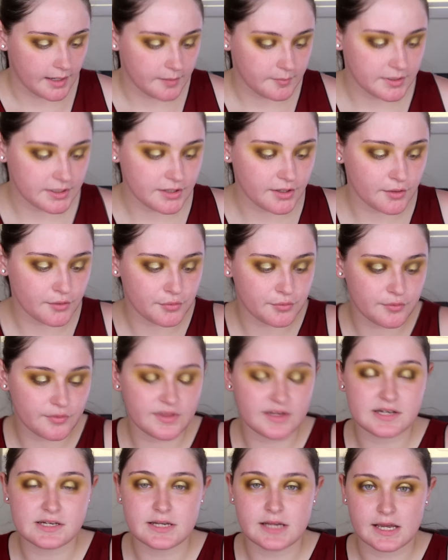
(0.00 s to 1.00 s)
I'm gonna go through
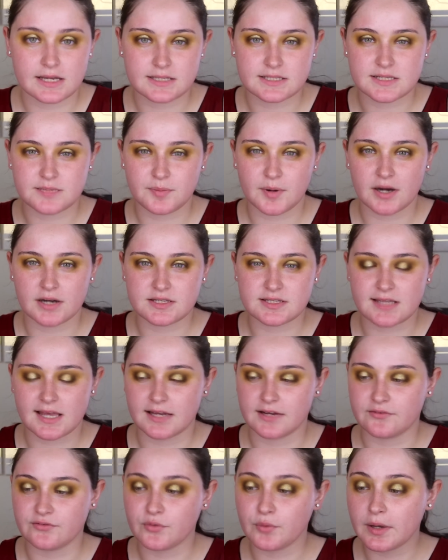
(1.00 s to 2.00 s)
the next parts
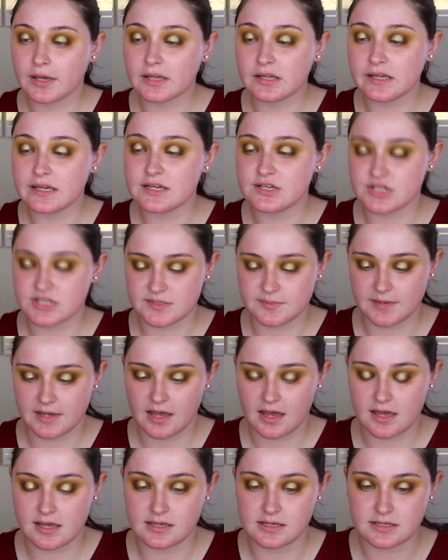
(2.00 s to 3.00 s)
kind of quickly just
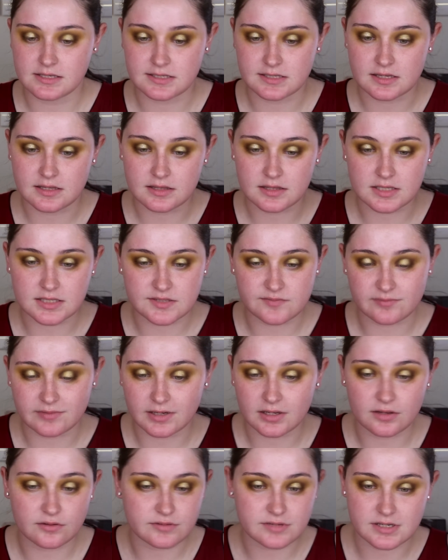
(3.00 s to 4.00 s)
because this
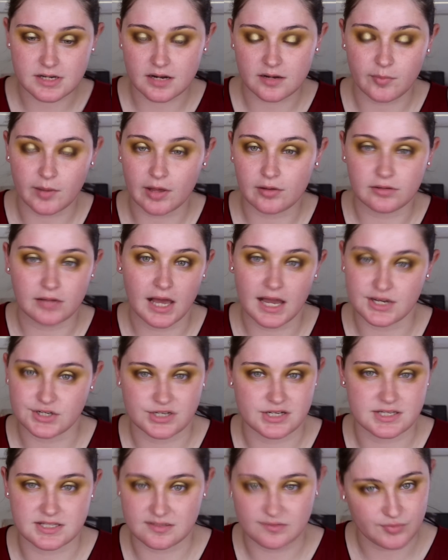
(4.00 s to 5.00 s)
video is not about
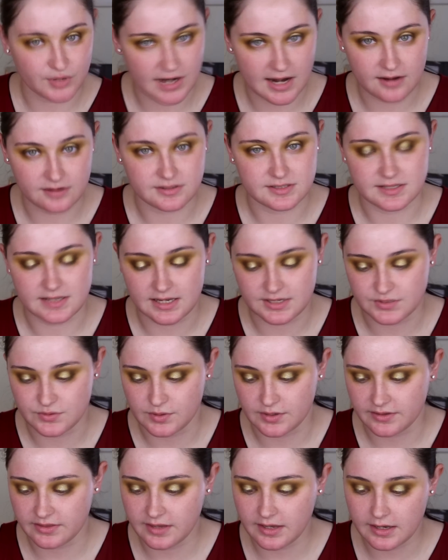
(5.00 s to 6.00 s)
lashes and brows and that
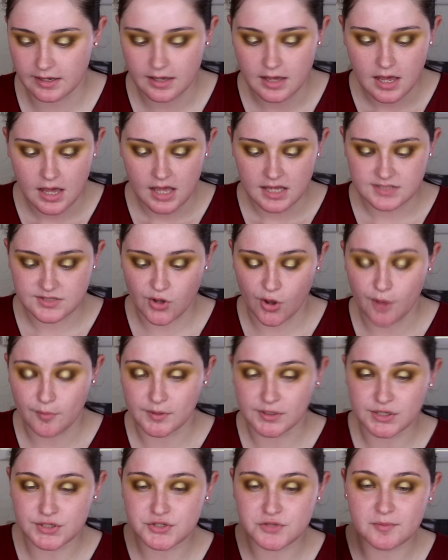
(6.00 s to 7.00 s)
sort of thing. So I'm
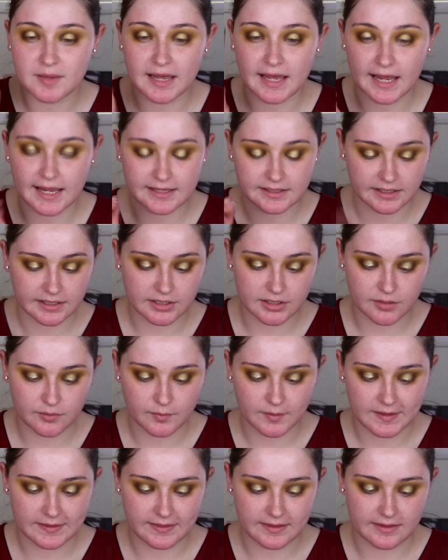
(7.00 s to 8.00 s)
gonna do my
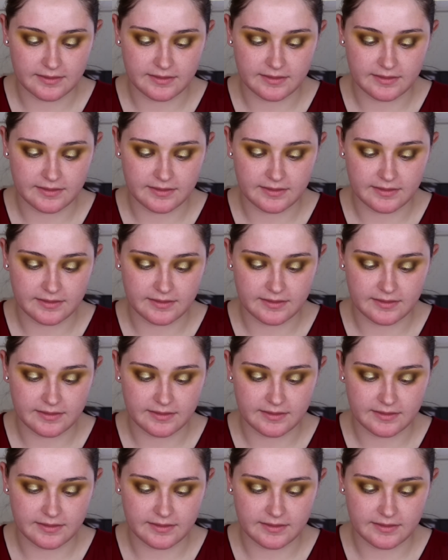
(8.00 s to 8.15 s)
eyeliner with